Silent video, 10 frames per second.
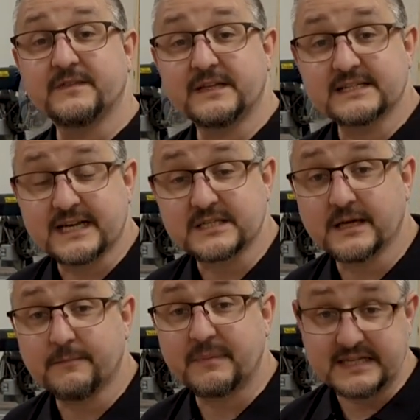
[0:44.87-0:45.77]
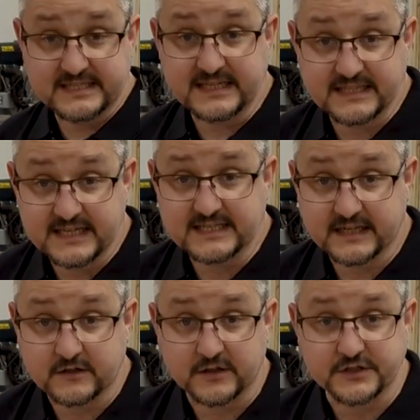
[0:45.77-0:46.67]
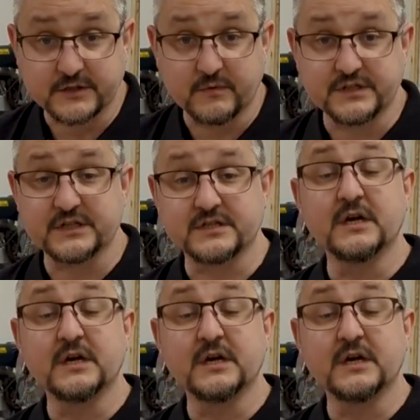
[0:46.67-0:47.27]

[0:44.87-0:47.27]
this has a PCD technology, which is